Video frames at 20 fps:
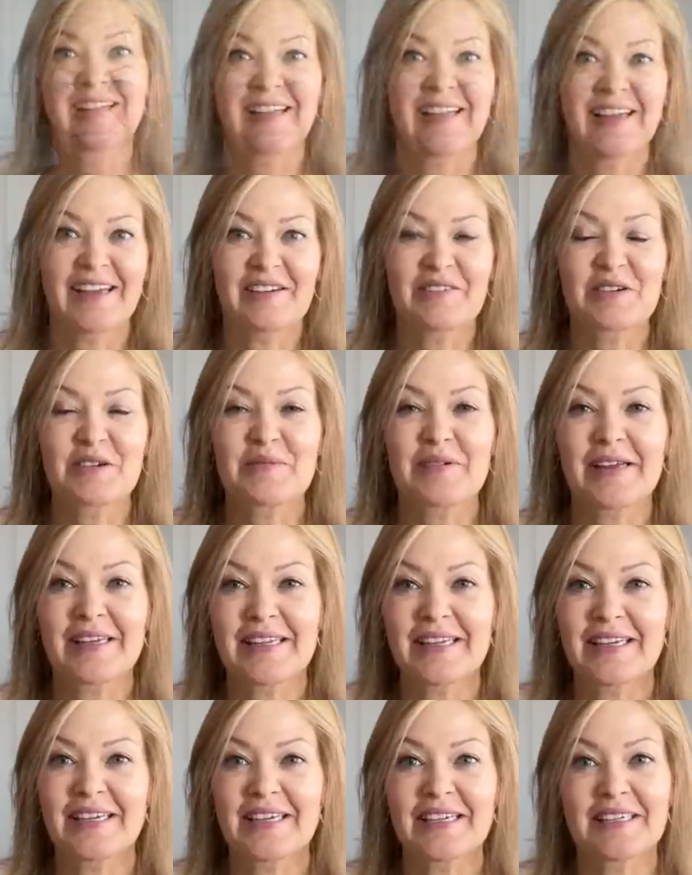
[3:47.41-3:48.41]
Hey
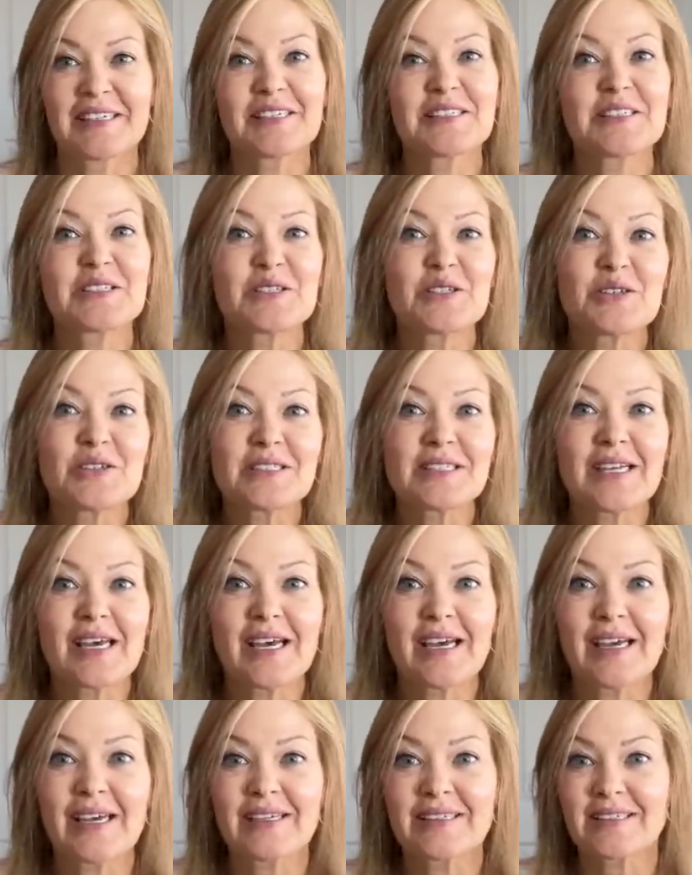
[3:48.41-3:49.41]
everybody, it is
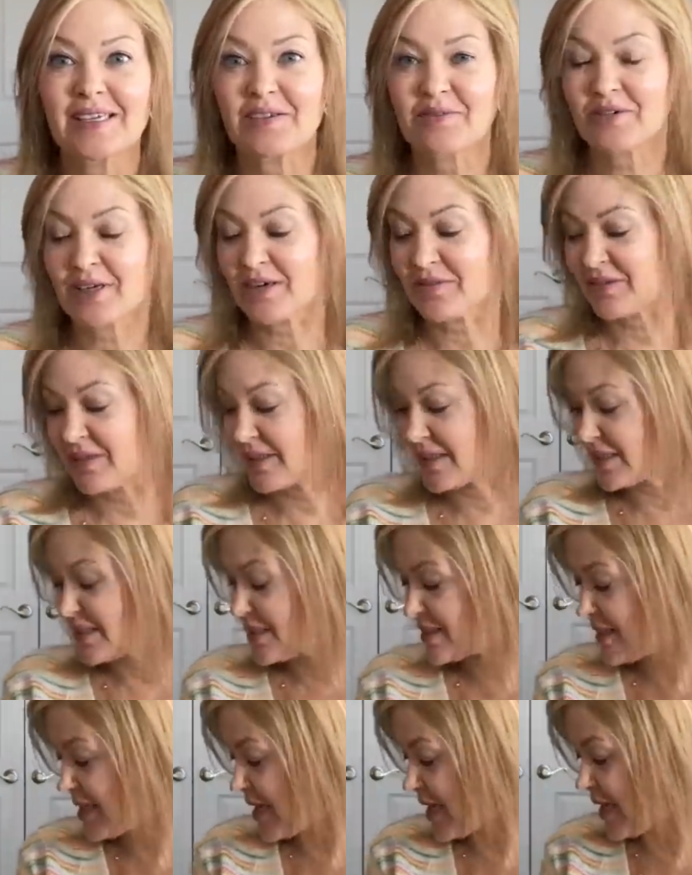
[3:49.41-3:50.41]
Tuesday, time for outfit of the
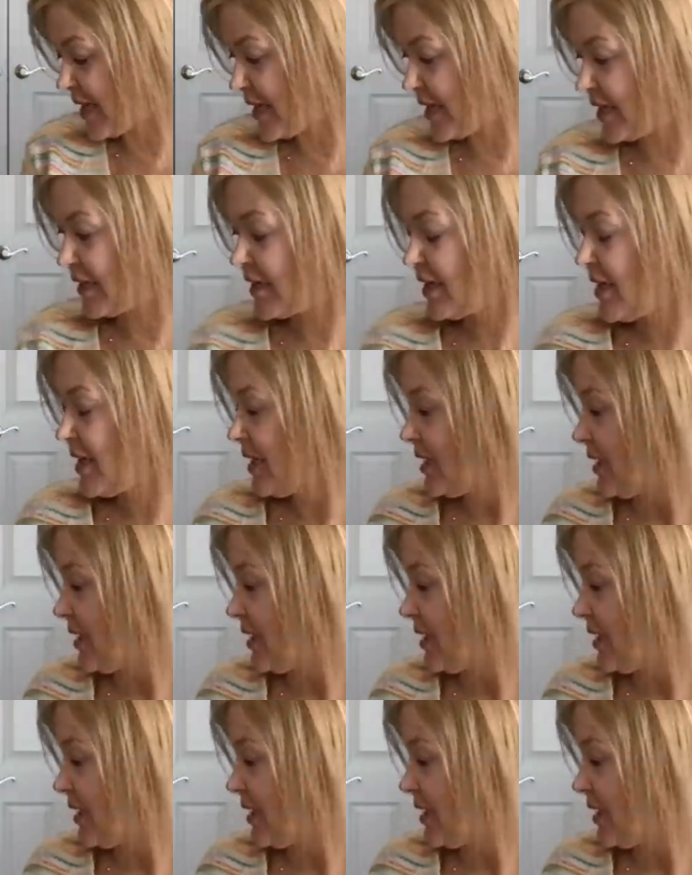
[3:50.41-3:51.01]
day.